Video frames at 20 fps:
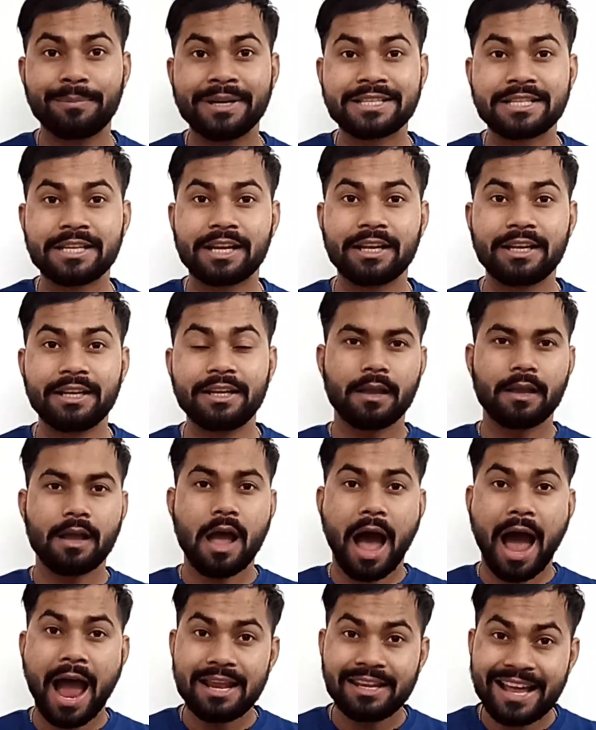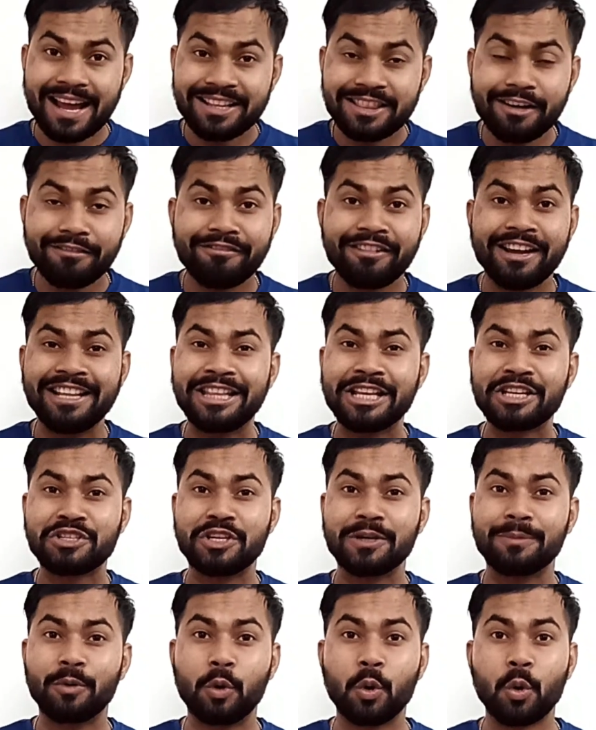Basically, I like the way the
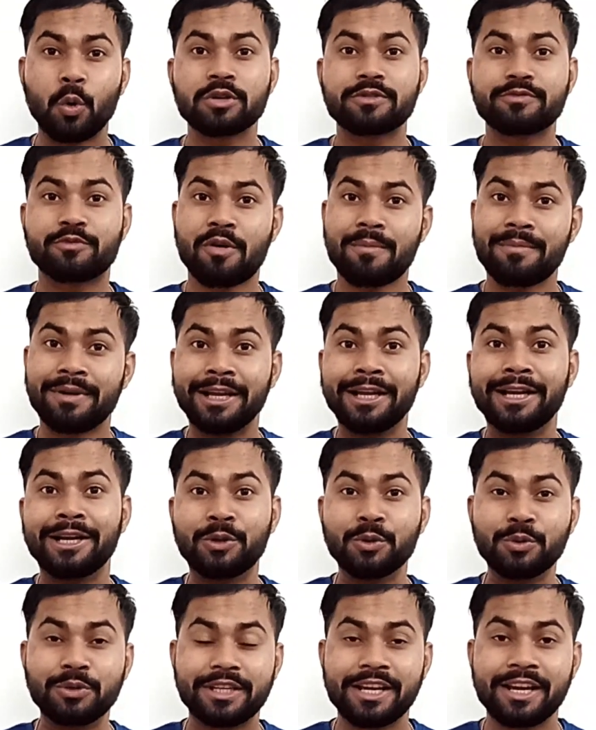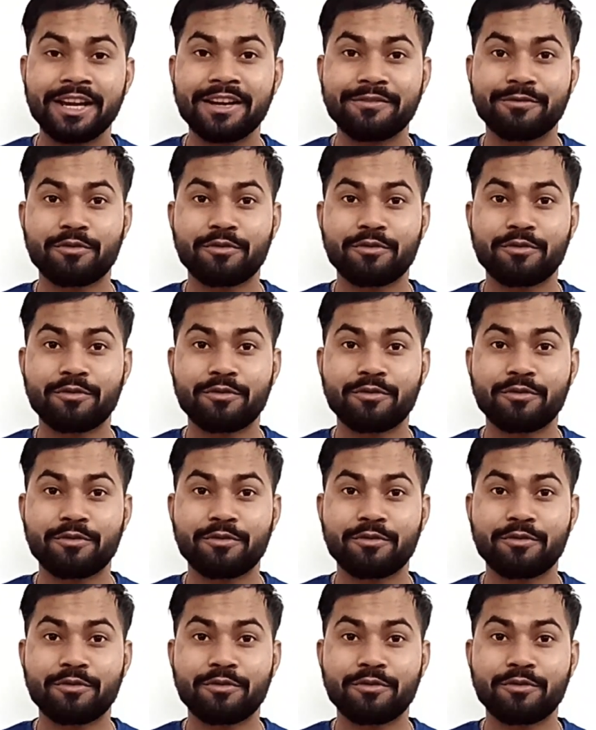ship goes from here to there,